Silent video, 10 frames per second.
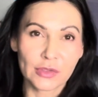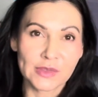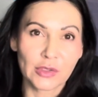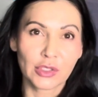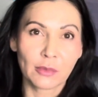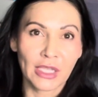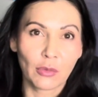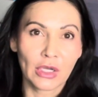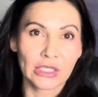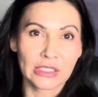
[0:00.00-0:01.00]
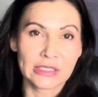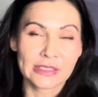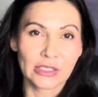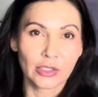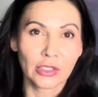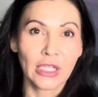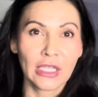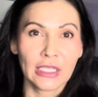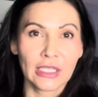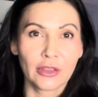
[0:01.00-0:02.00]
So you might want to consider
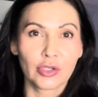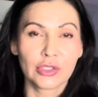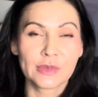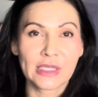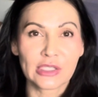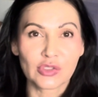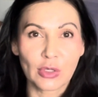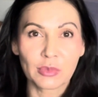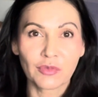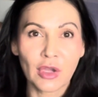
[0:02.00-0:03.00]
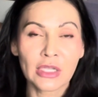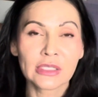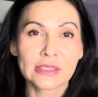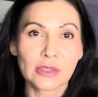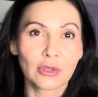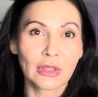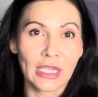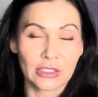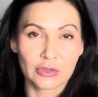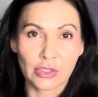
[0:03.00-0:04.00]
either using a script font so
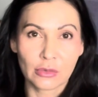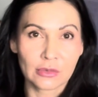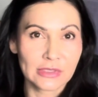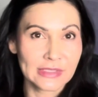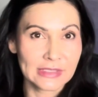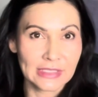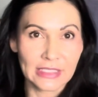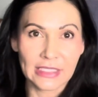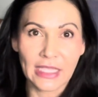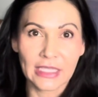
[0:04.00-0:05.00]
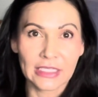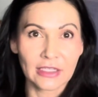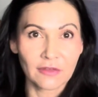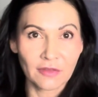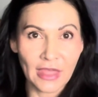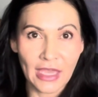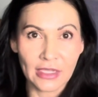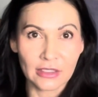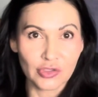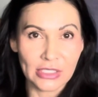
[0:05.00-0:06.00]
that you don't see any of that
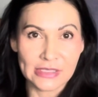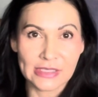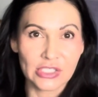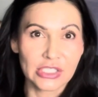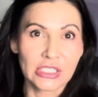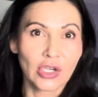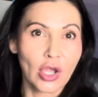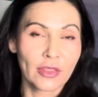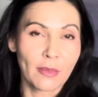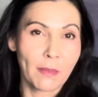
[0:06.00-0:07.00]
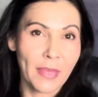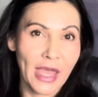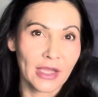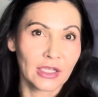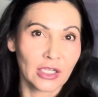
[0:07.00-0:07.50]
transition on the back